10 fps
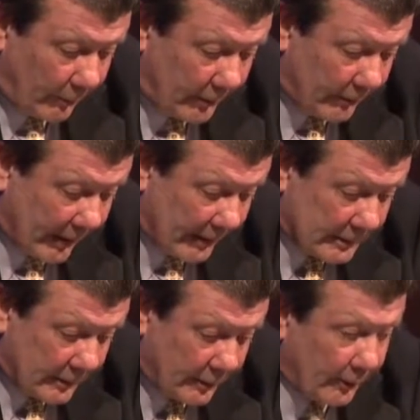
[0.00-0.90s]
you've
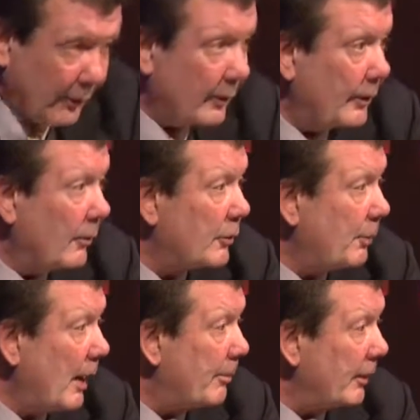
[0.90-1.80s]
got a third of the U.S.
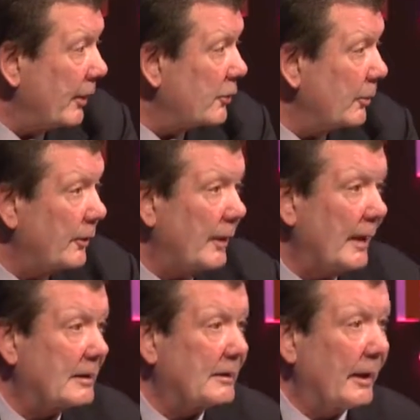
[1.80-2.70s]
population within
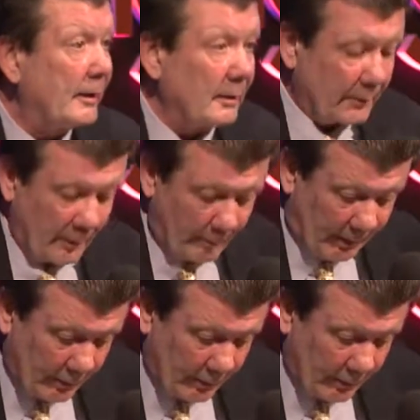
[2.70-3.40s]
next day delivery by